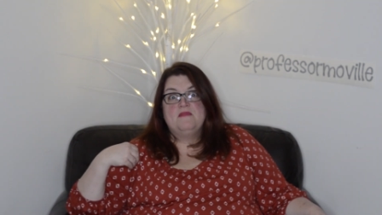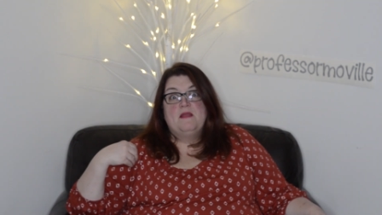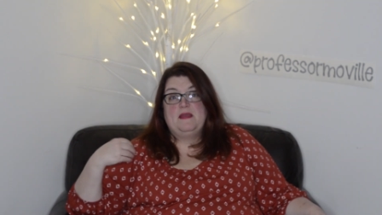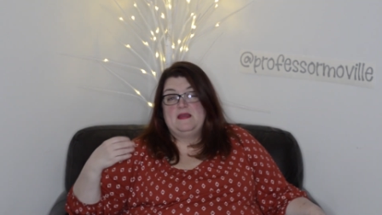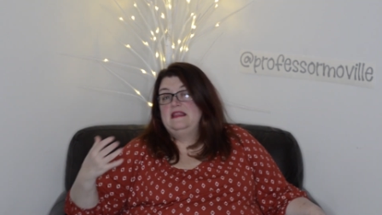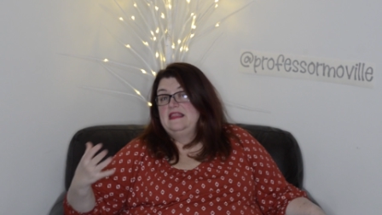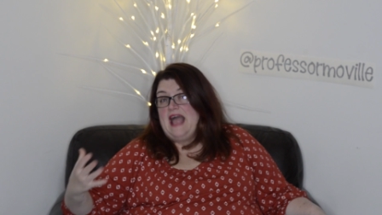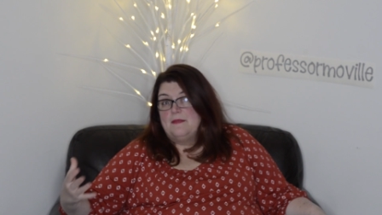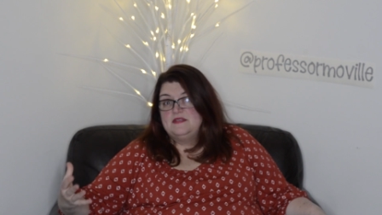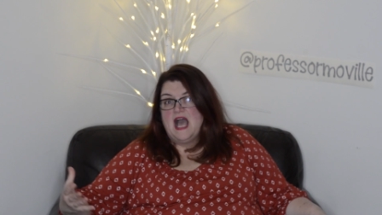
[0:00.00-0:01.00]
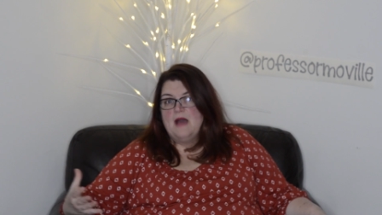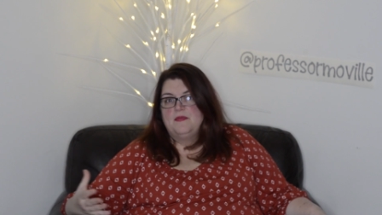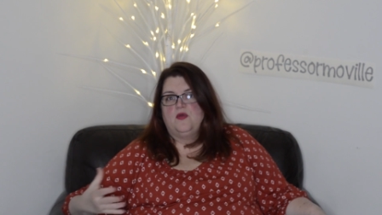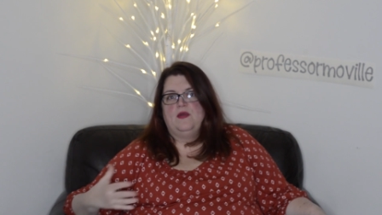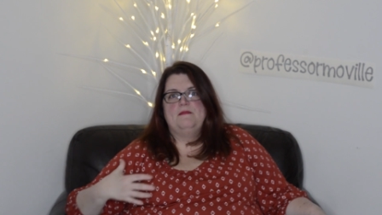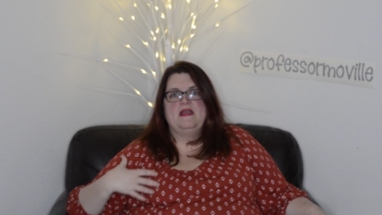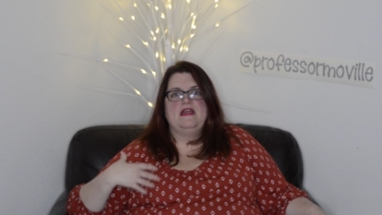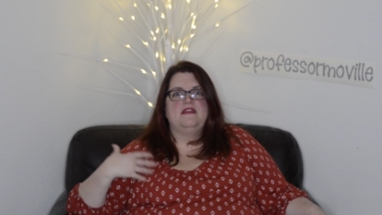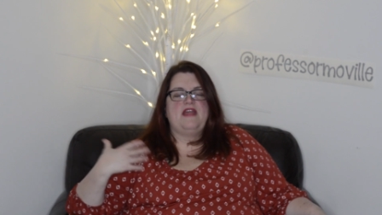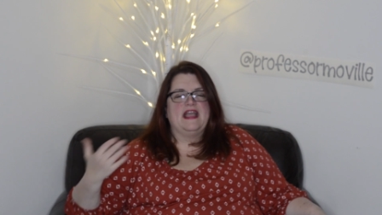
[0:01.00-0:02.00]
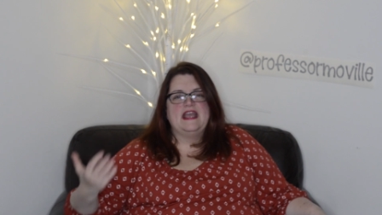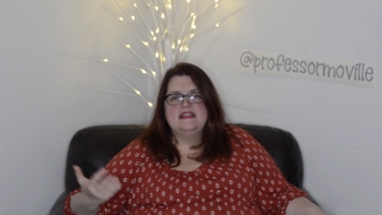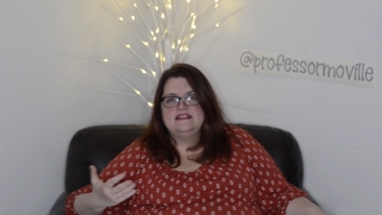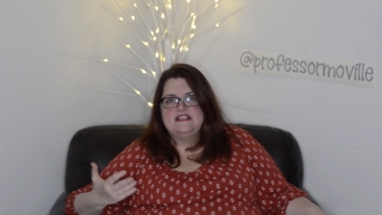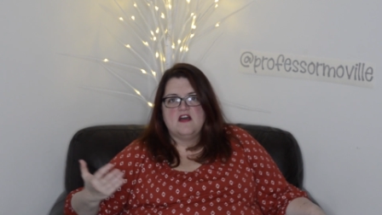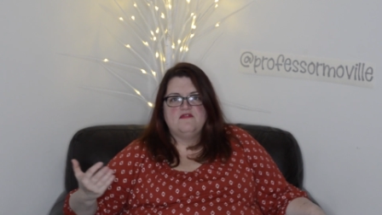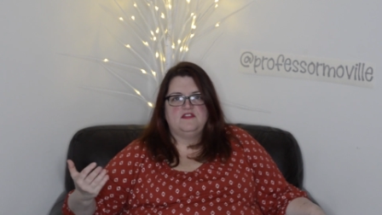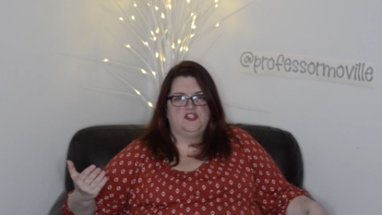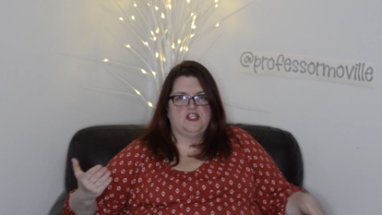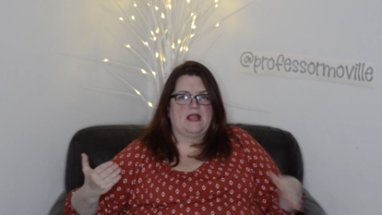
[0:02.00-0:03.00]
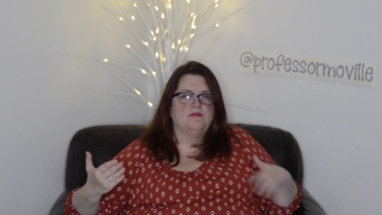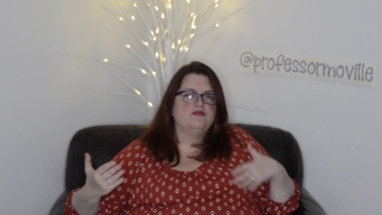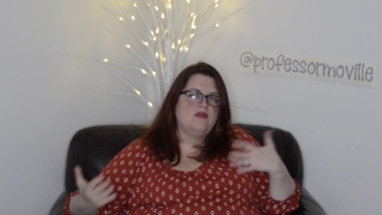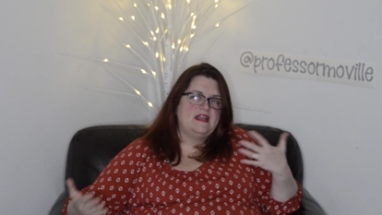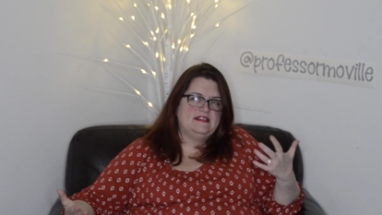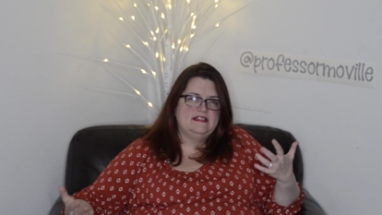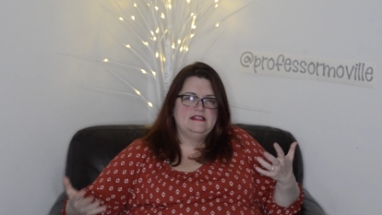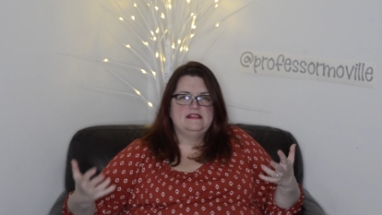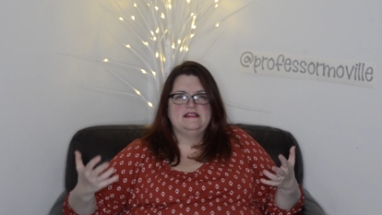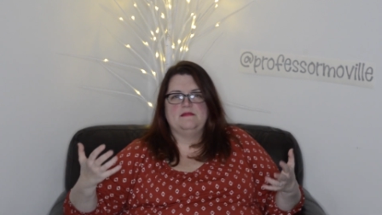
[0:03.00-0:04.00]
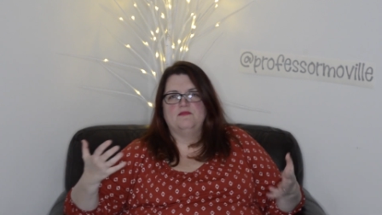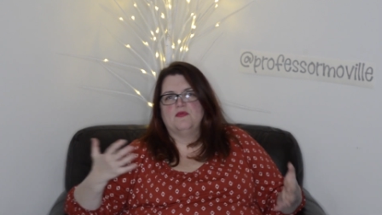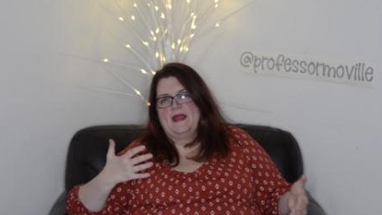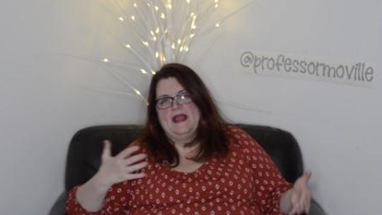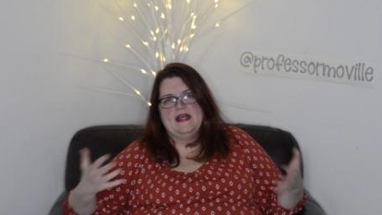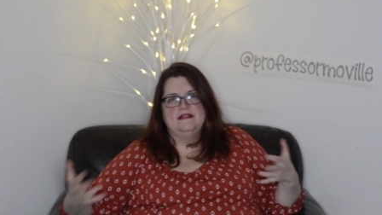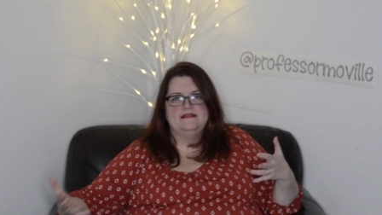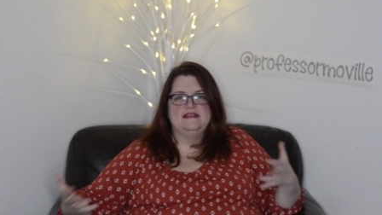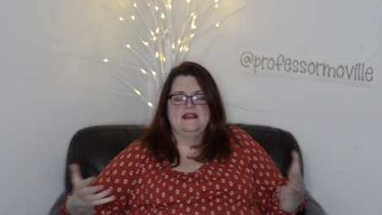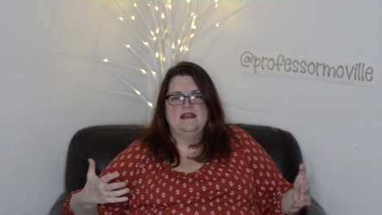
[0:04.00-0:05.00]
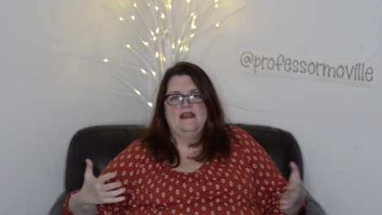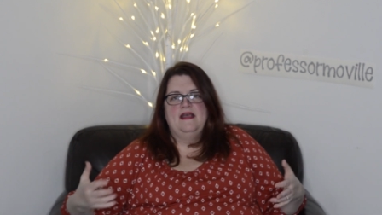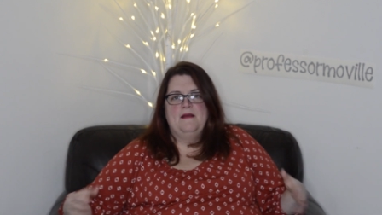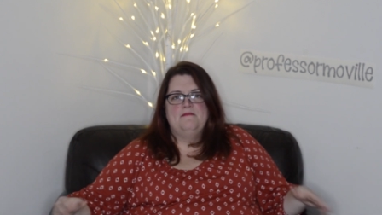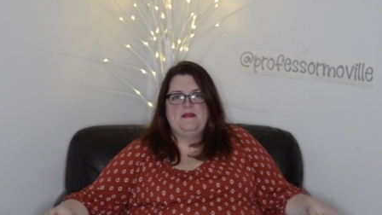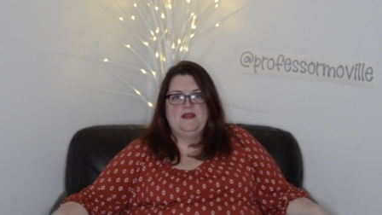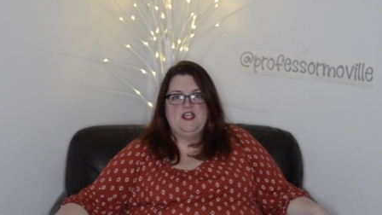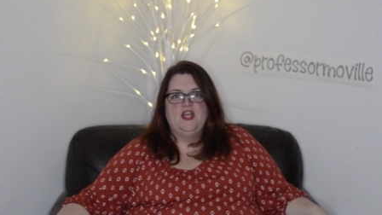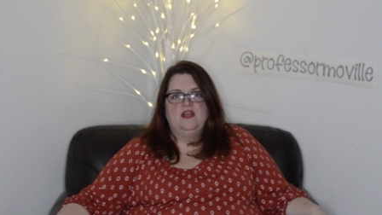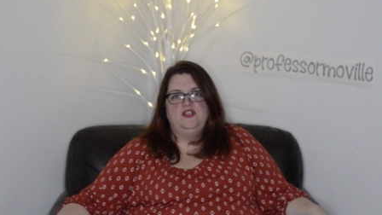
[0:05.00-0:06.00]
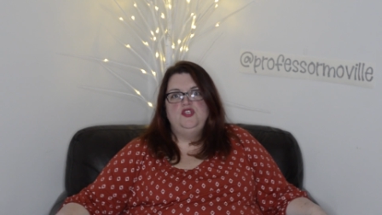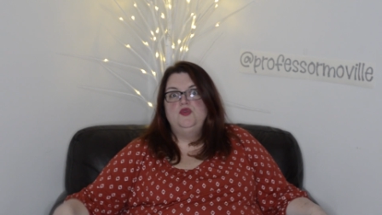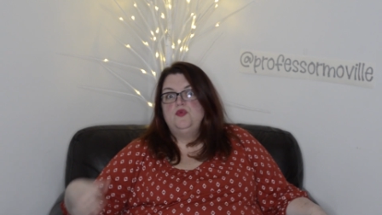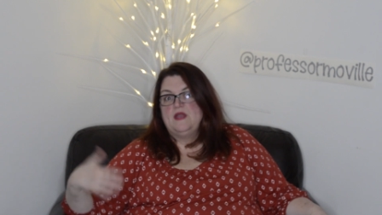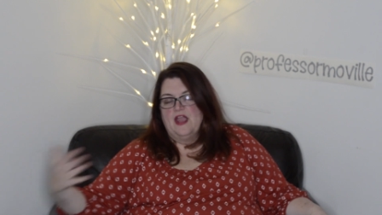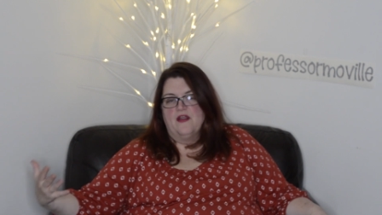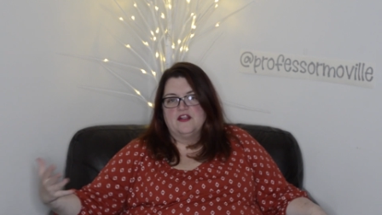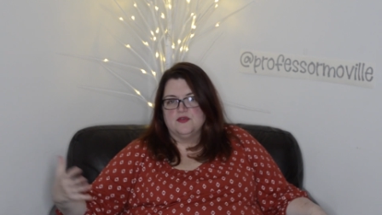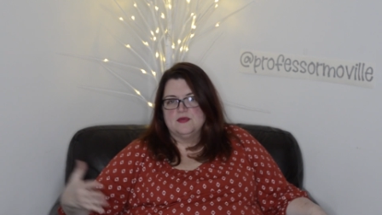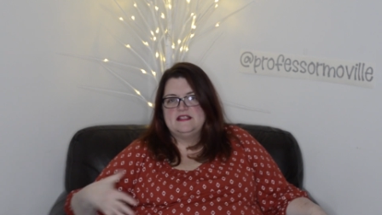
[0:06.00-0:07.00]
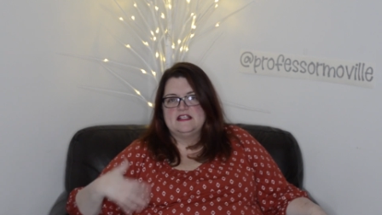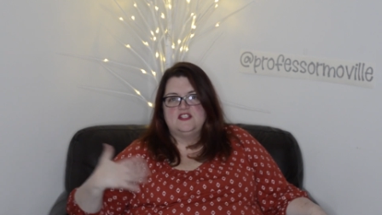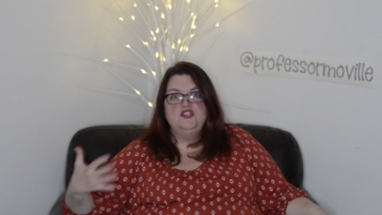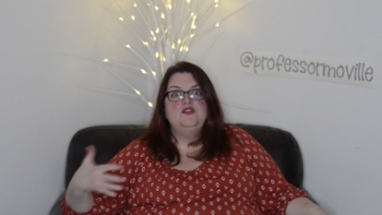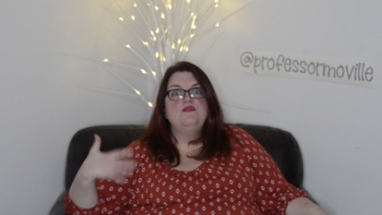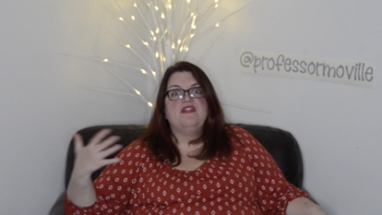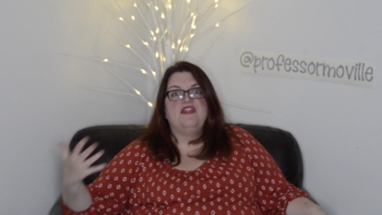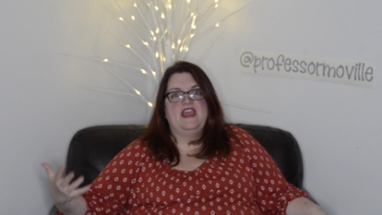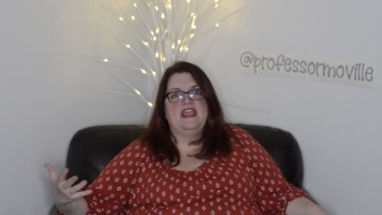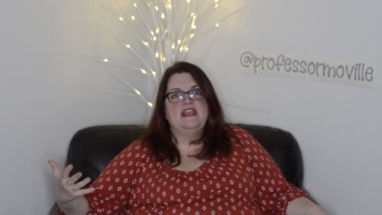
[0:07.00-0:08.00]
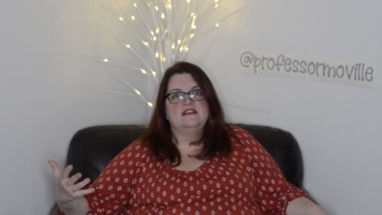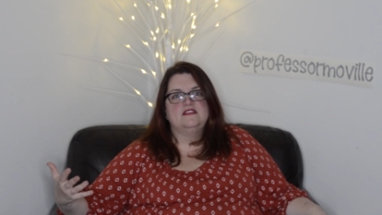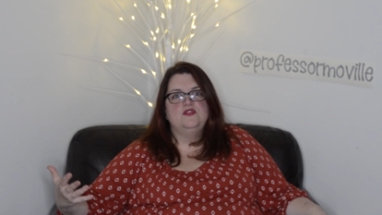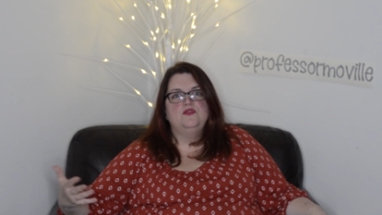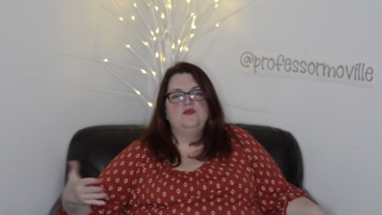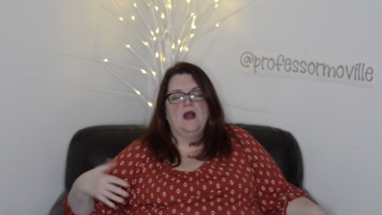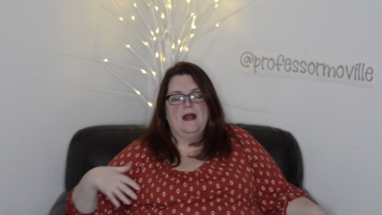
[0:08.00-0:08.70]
maybe laptop equipment, that kind of stuff, to check prices and brands and maybe new characteristics, new things, new